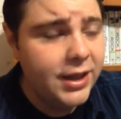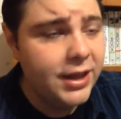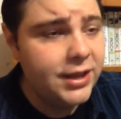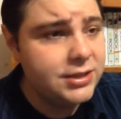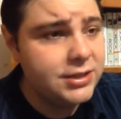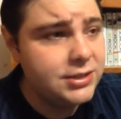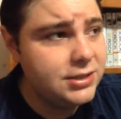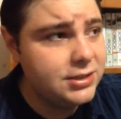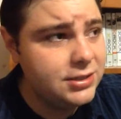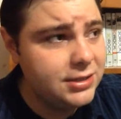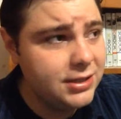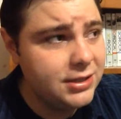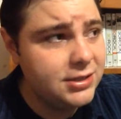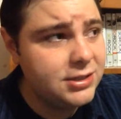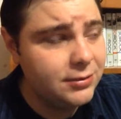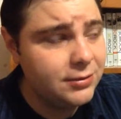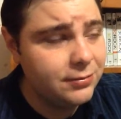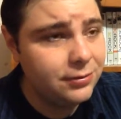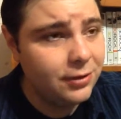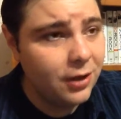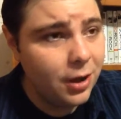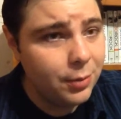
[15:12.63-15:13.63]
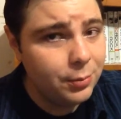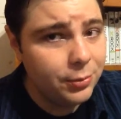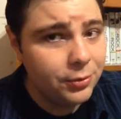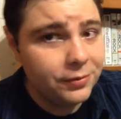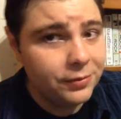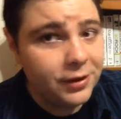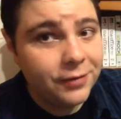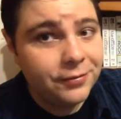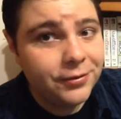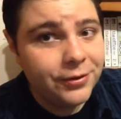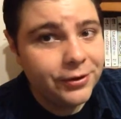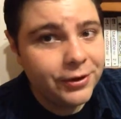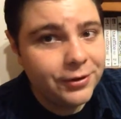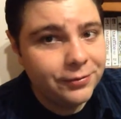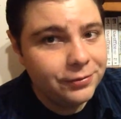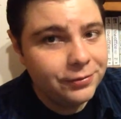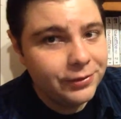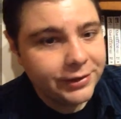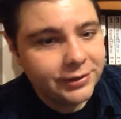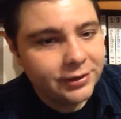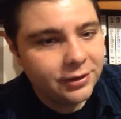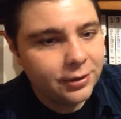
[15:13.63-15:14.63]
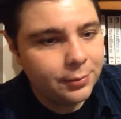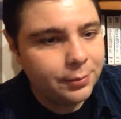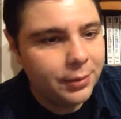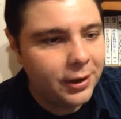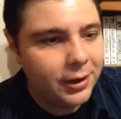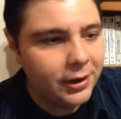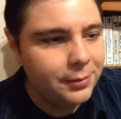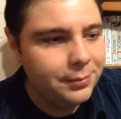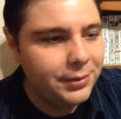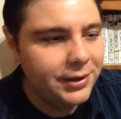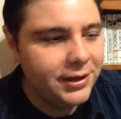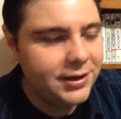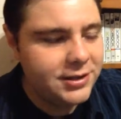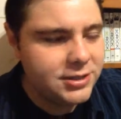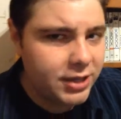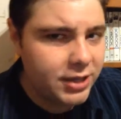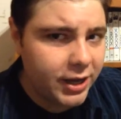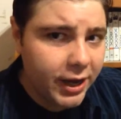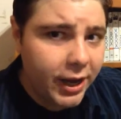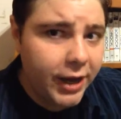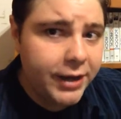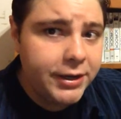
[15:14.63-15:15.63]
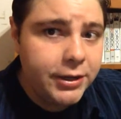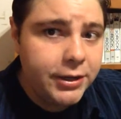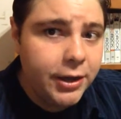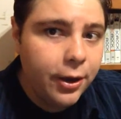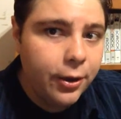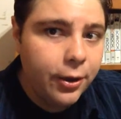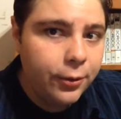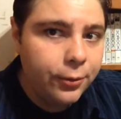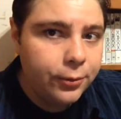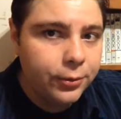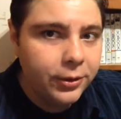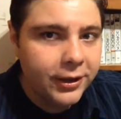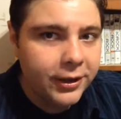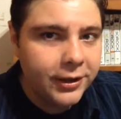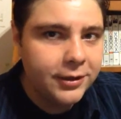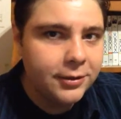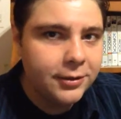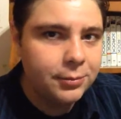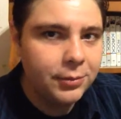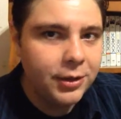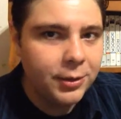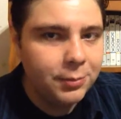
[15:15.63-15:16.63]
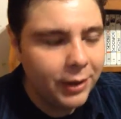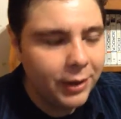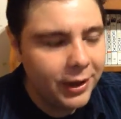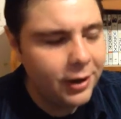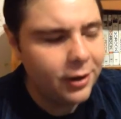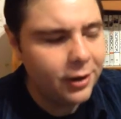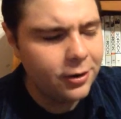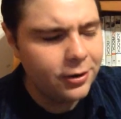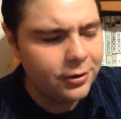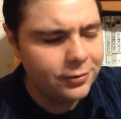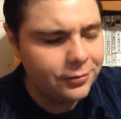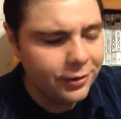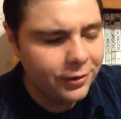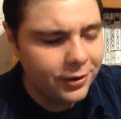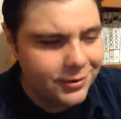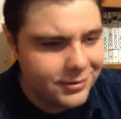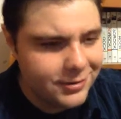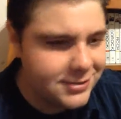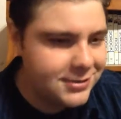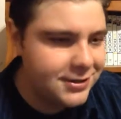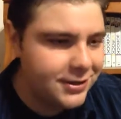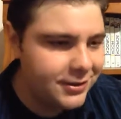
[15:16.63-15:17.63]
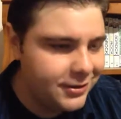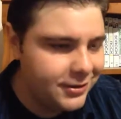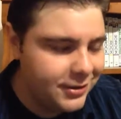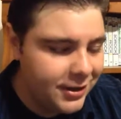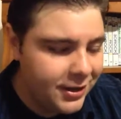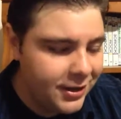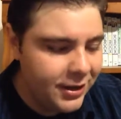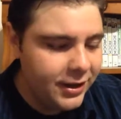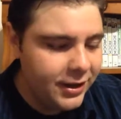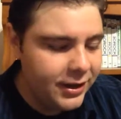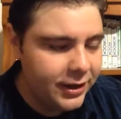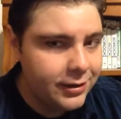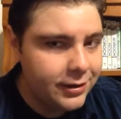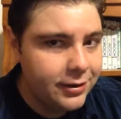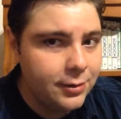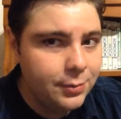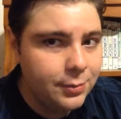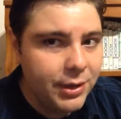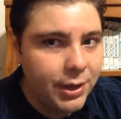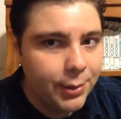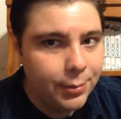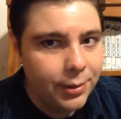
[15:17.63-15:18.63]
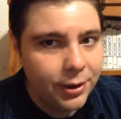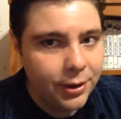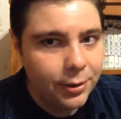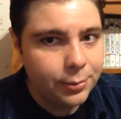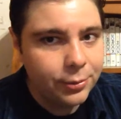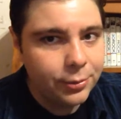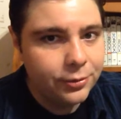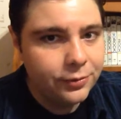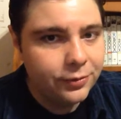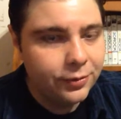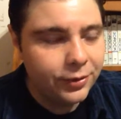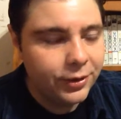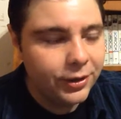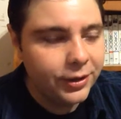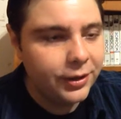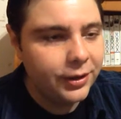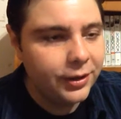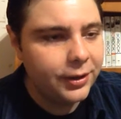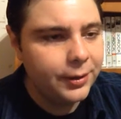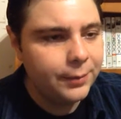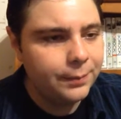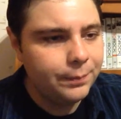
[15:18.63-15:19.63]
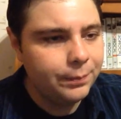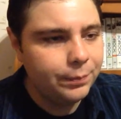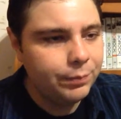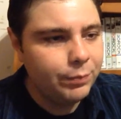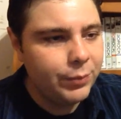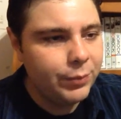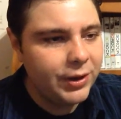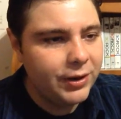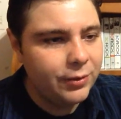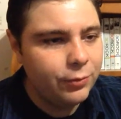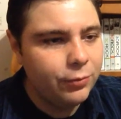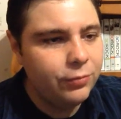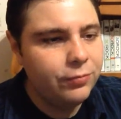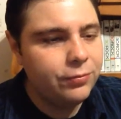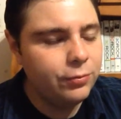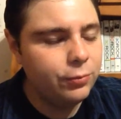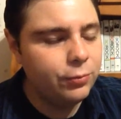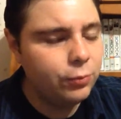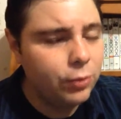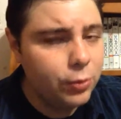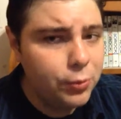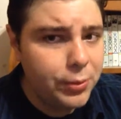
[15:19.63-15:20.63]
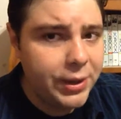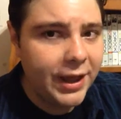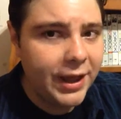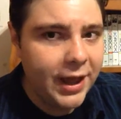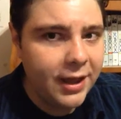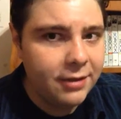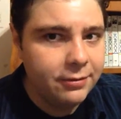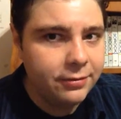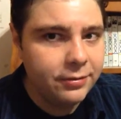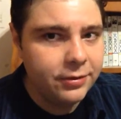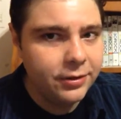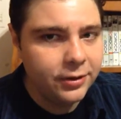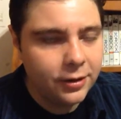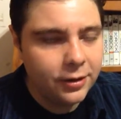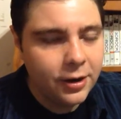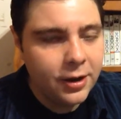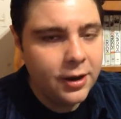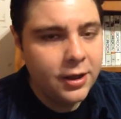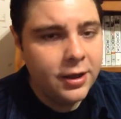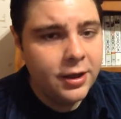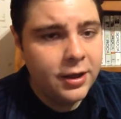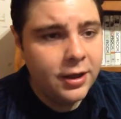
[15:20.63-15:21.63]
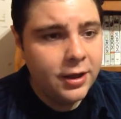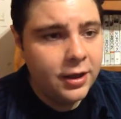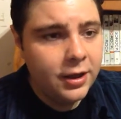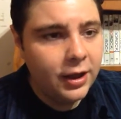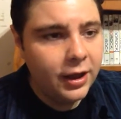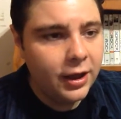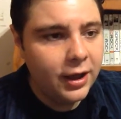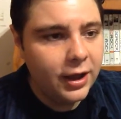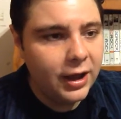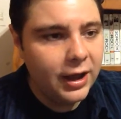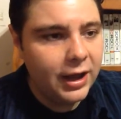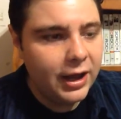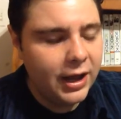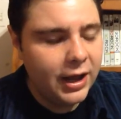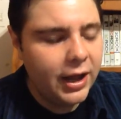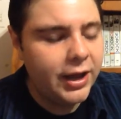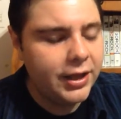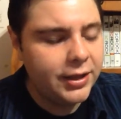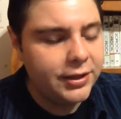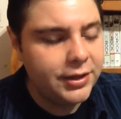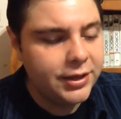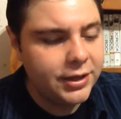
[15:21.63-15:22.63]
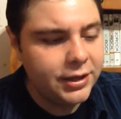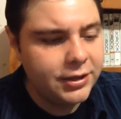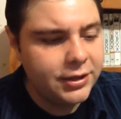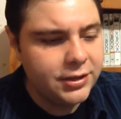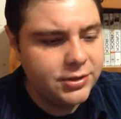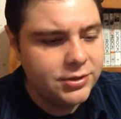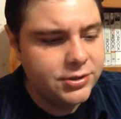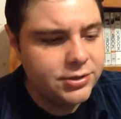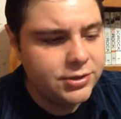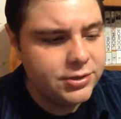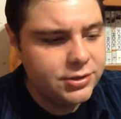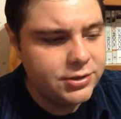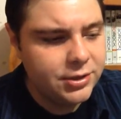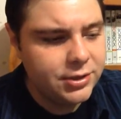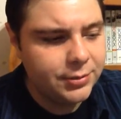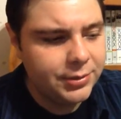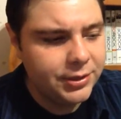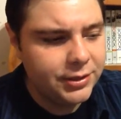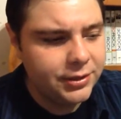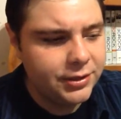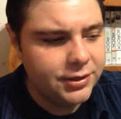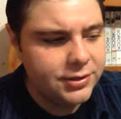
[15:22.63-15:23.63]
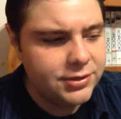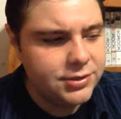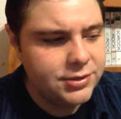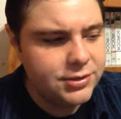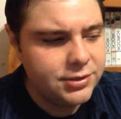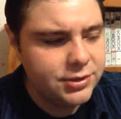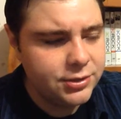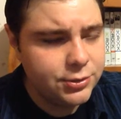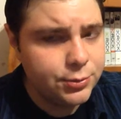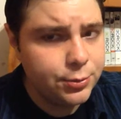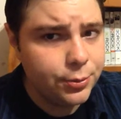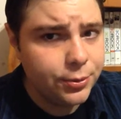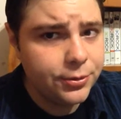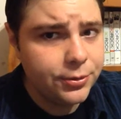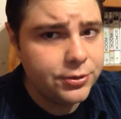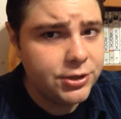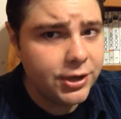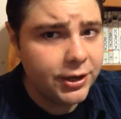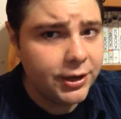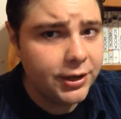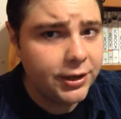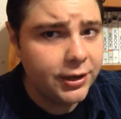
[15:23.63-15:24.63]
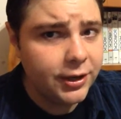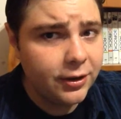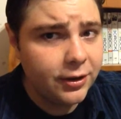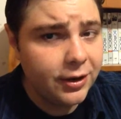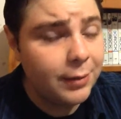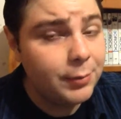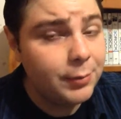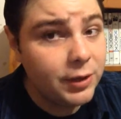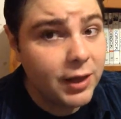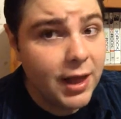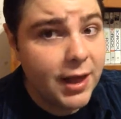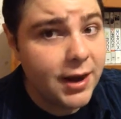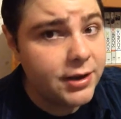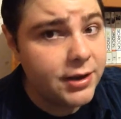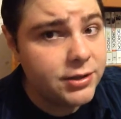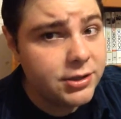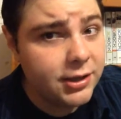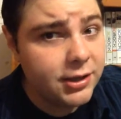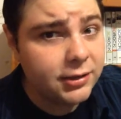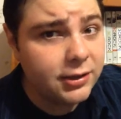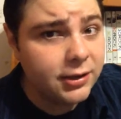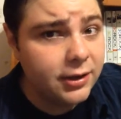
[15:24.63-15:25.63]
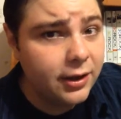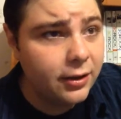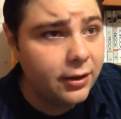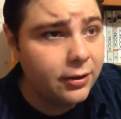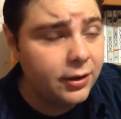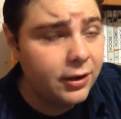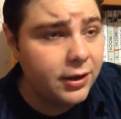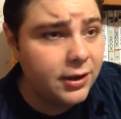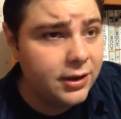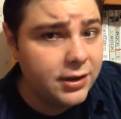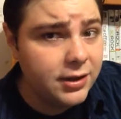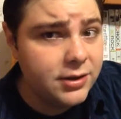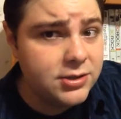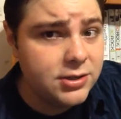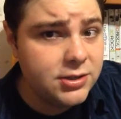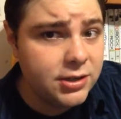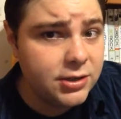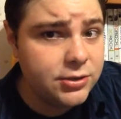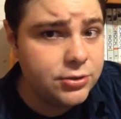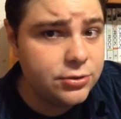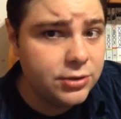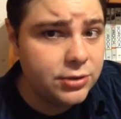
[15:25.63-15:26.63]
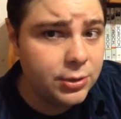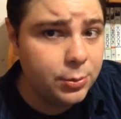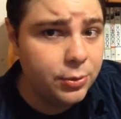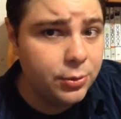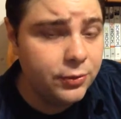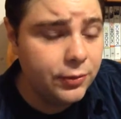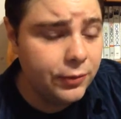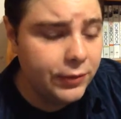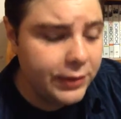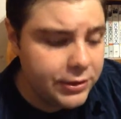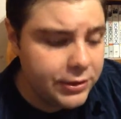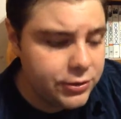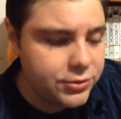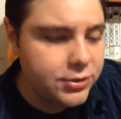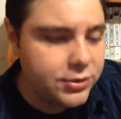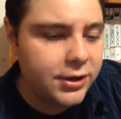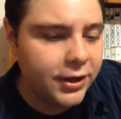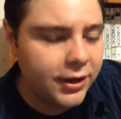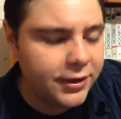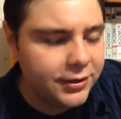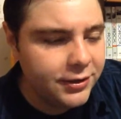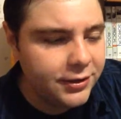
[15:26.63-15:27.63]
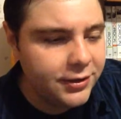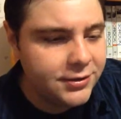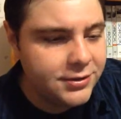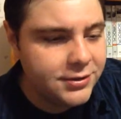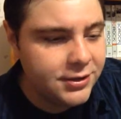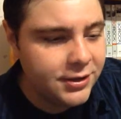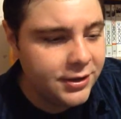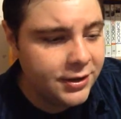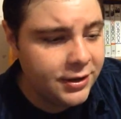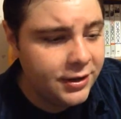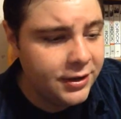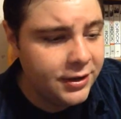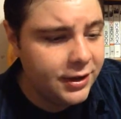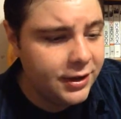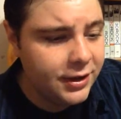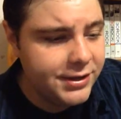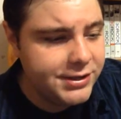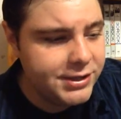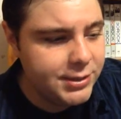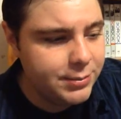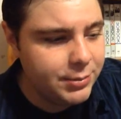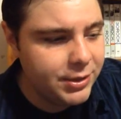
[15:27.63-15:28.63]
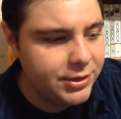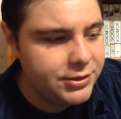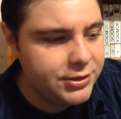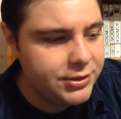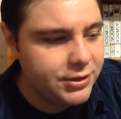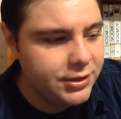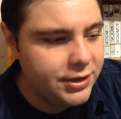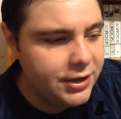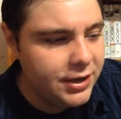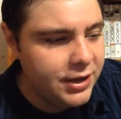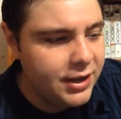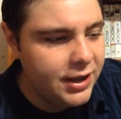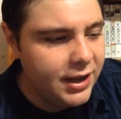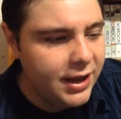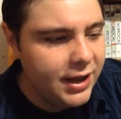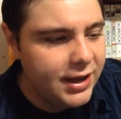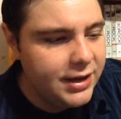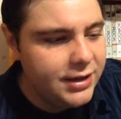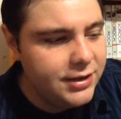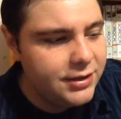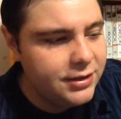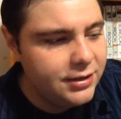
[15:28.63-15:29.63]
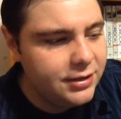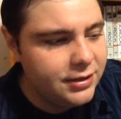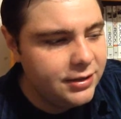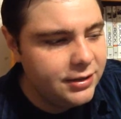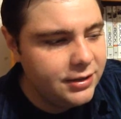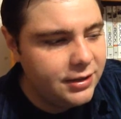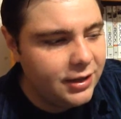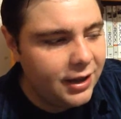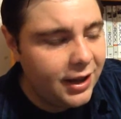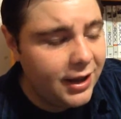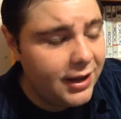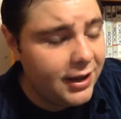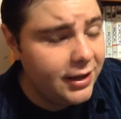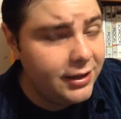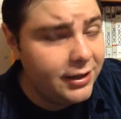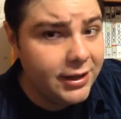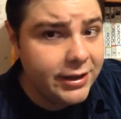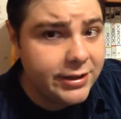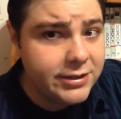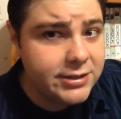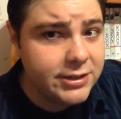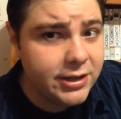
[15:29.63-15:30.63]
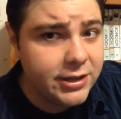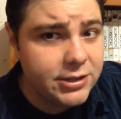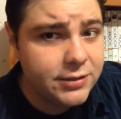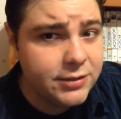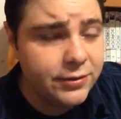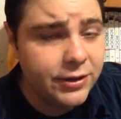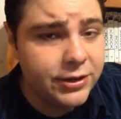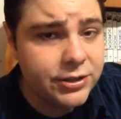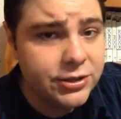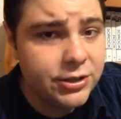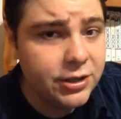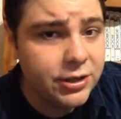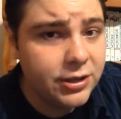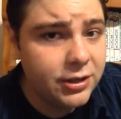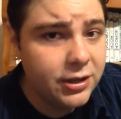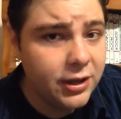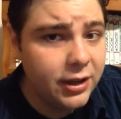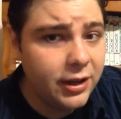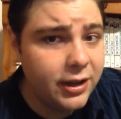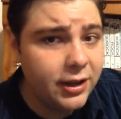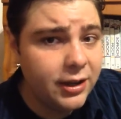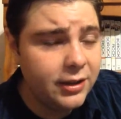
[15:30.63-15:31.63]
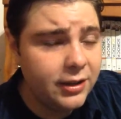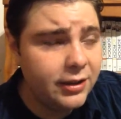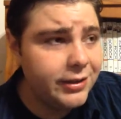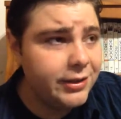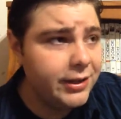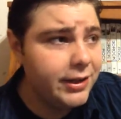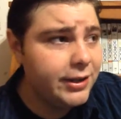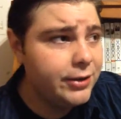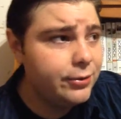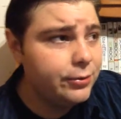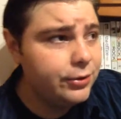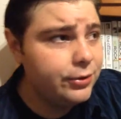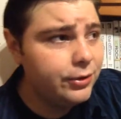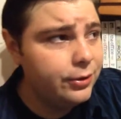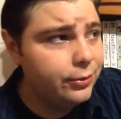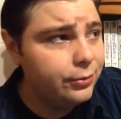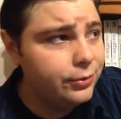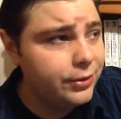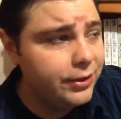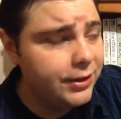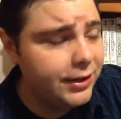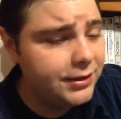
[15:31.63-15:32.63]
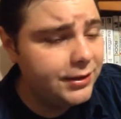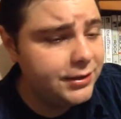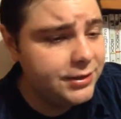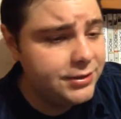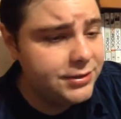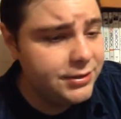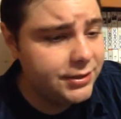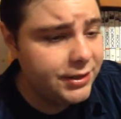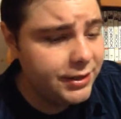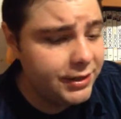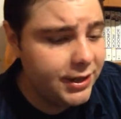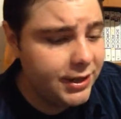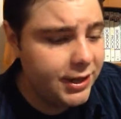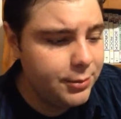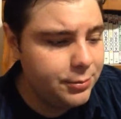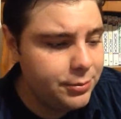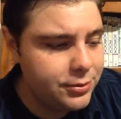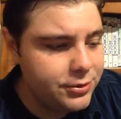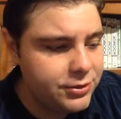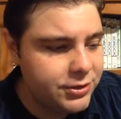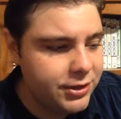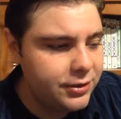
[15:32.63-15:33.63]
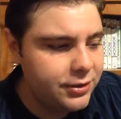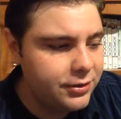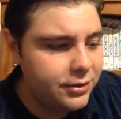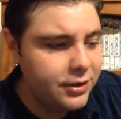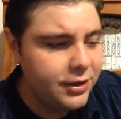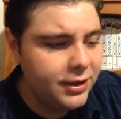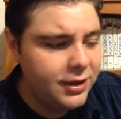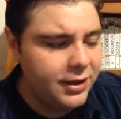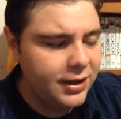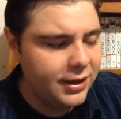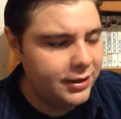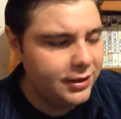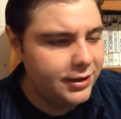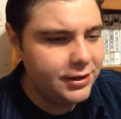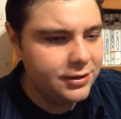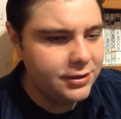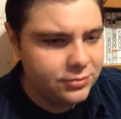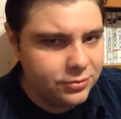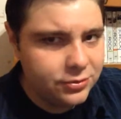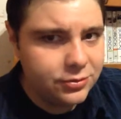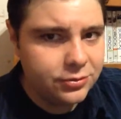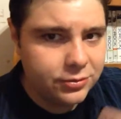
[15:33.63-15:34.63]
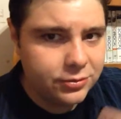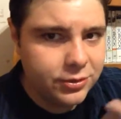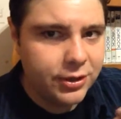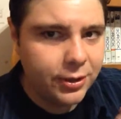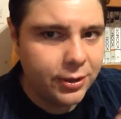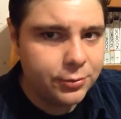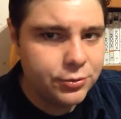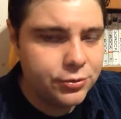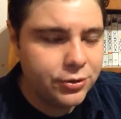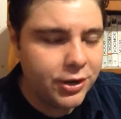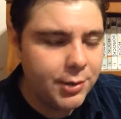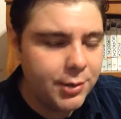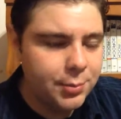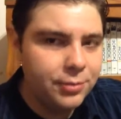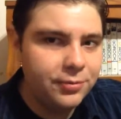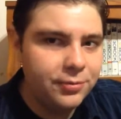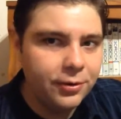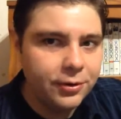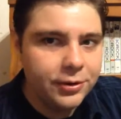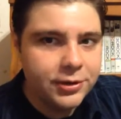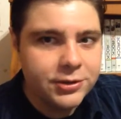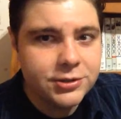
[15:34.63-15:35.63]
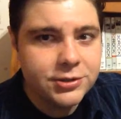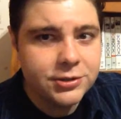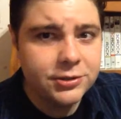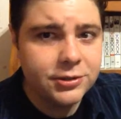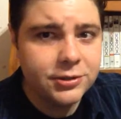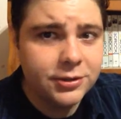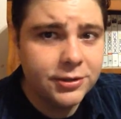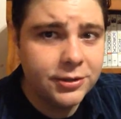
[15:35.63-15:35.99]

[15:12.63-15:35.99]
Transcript: It's it's a flawed movie. I feel conflicted about it because I, I know, like in, in my heart of hearts, that it could be a better movie. Um, but for what we have here, uh, I, I, think is something that's that's worth checking out. I'm glad I checked it out. Uh, it is an interesting movie with interesting ideas, as I mentioned, and I, I like science fiction. I, I, like you know the ideas that they can present, and how they can you know try to provoke us into